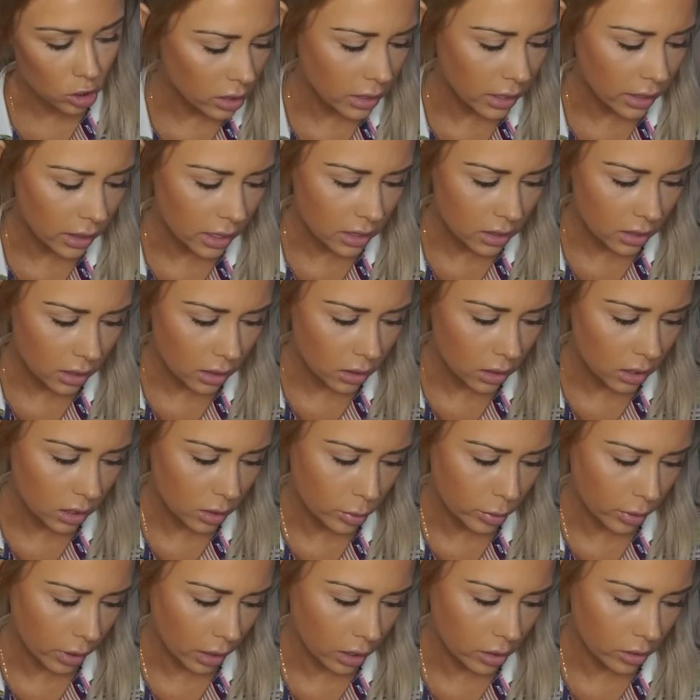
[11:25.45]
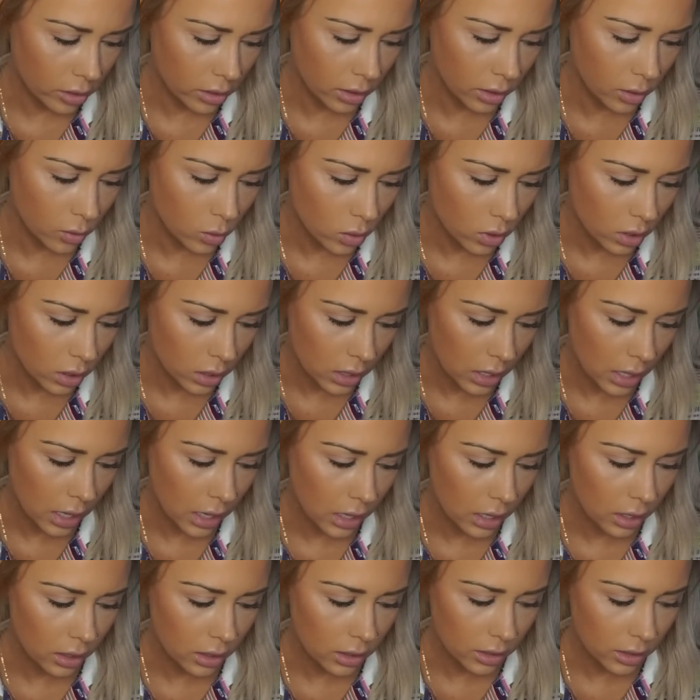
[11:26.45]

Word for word: But yeah, they sent this priority one day.